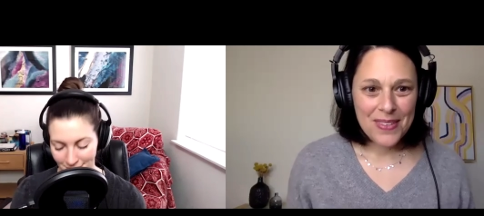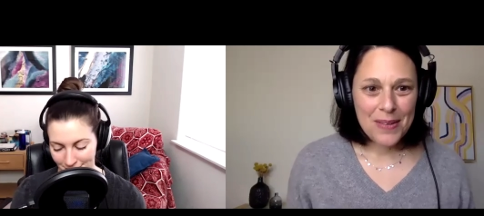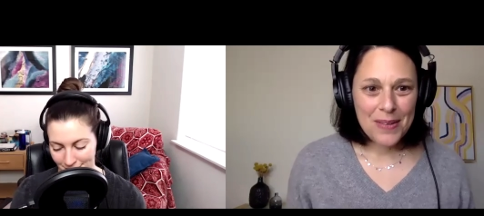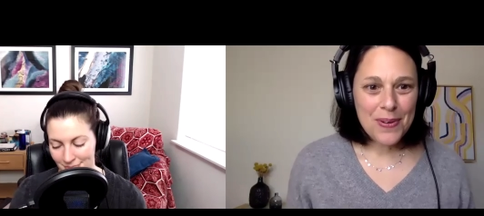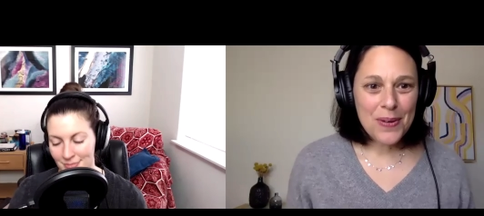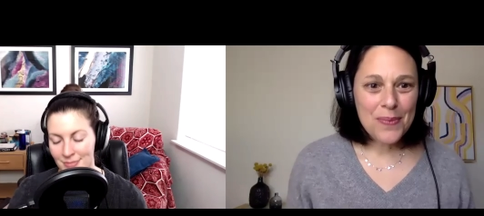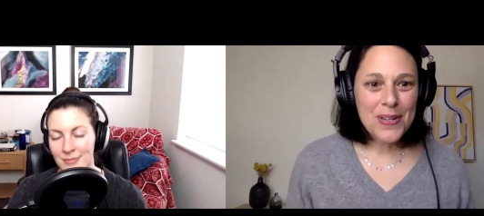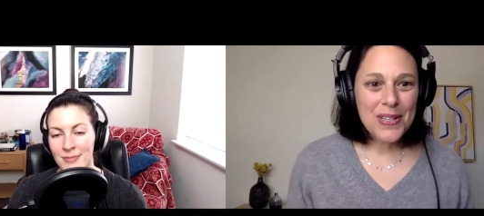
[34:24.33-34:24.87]

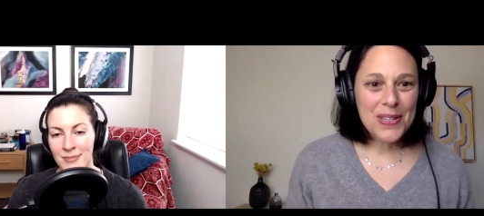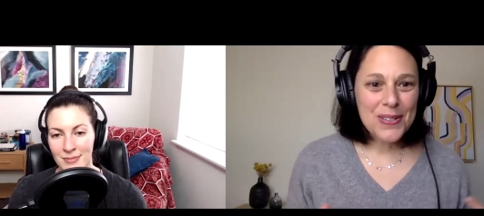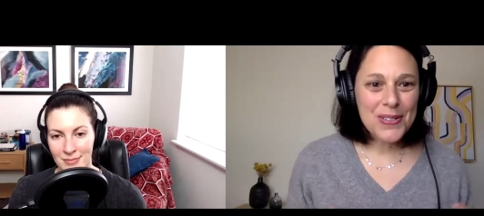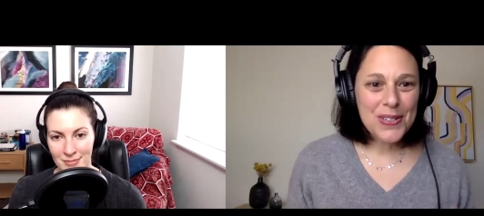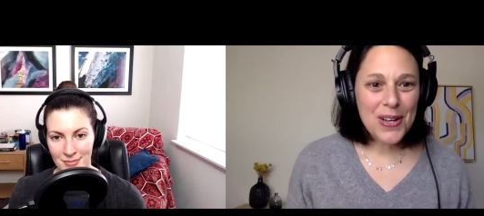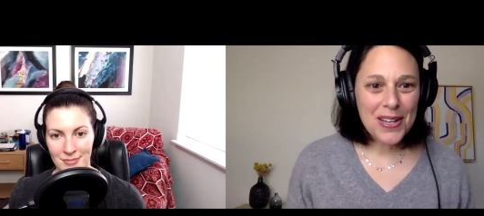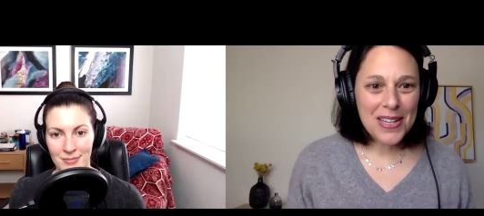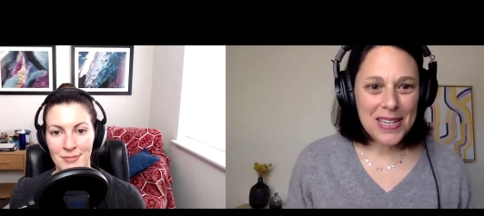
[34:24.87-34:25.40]
Speaker 1: But what you're
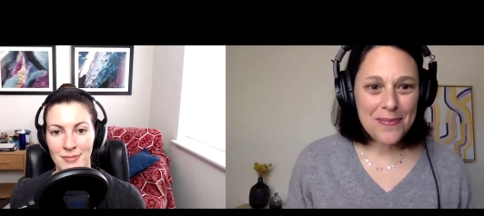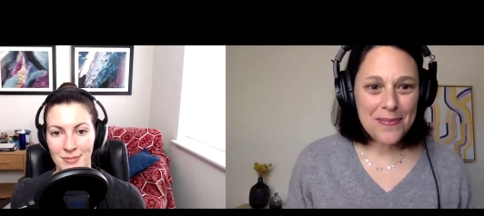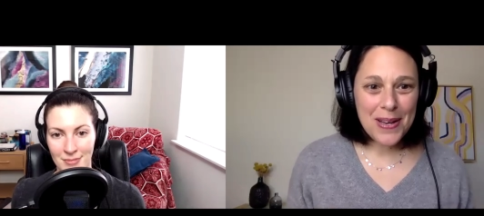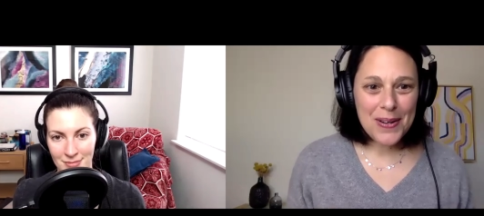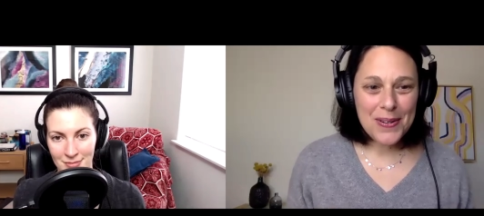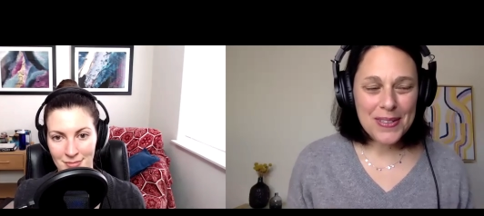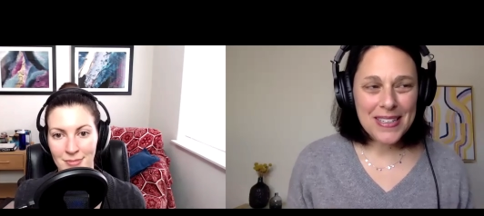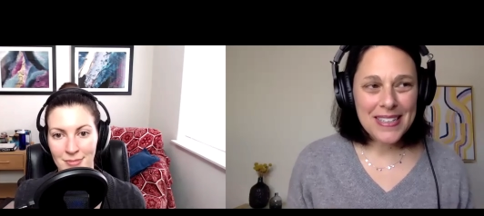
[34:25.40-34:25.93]
talking
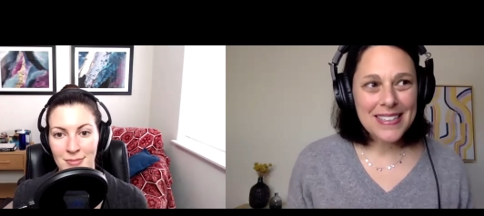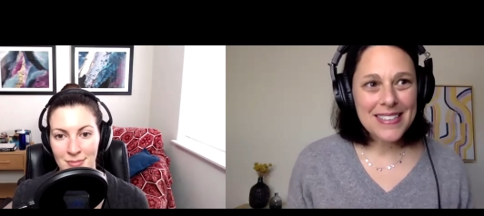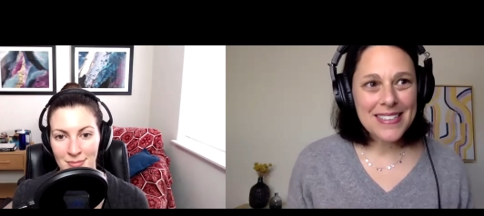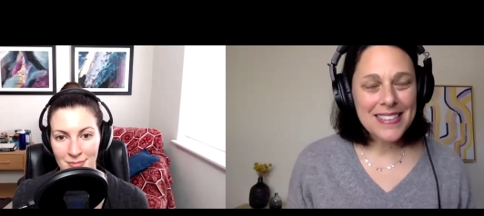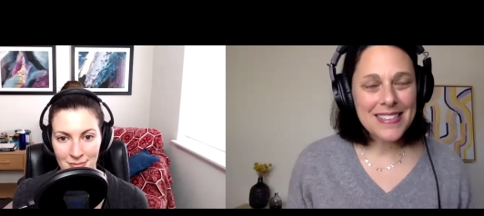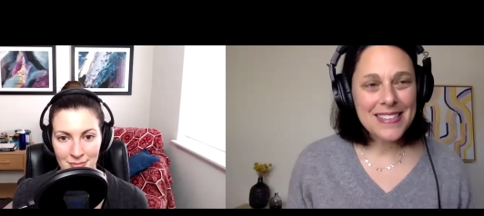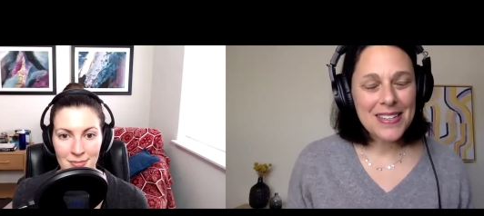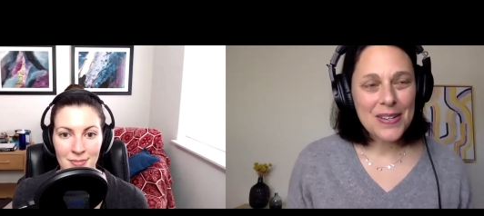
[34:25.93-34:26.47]
about
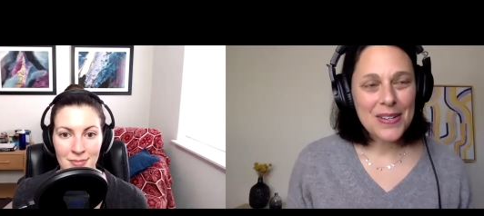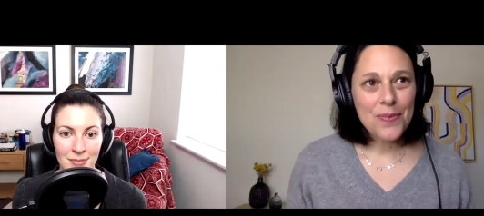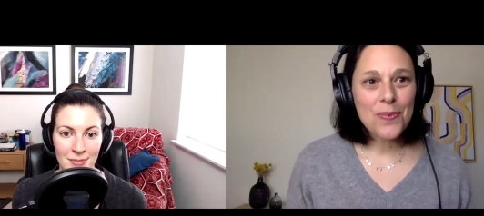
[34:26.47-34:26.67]
is